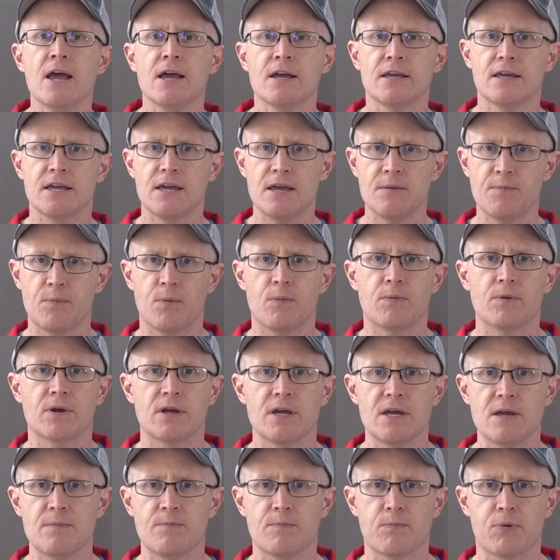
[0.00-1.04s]
keep
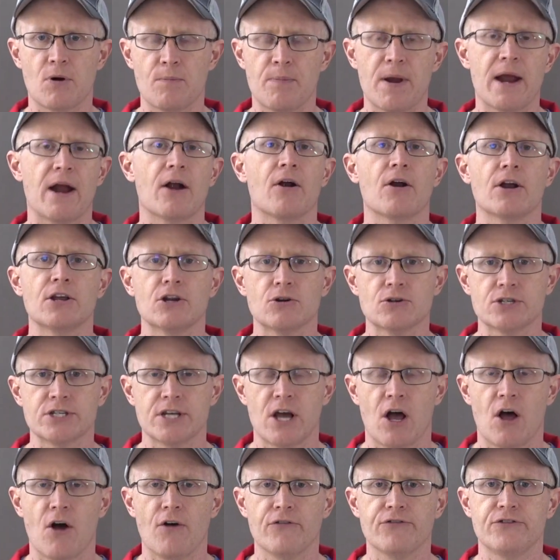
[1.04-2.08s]
preparing
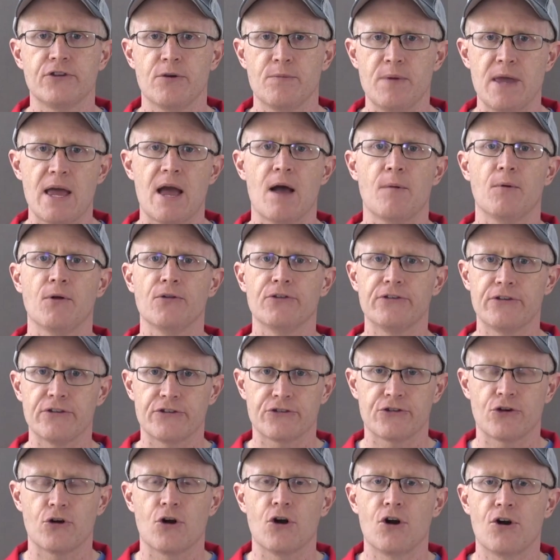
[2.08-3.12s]
yourself to be able to
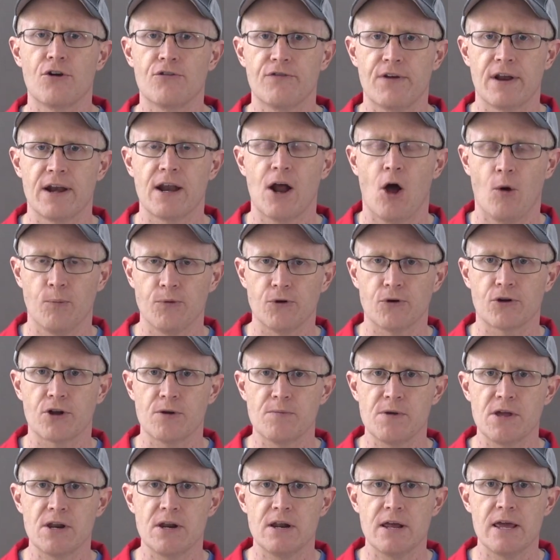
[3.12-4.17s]
serve and help your
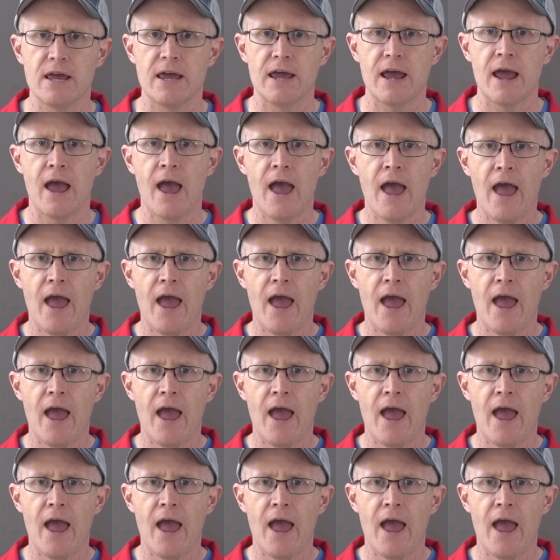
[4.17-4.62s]
community,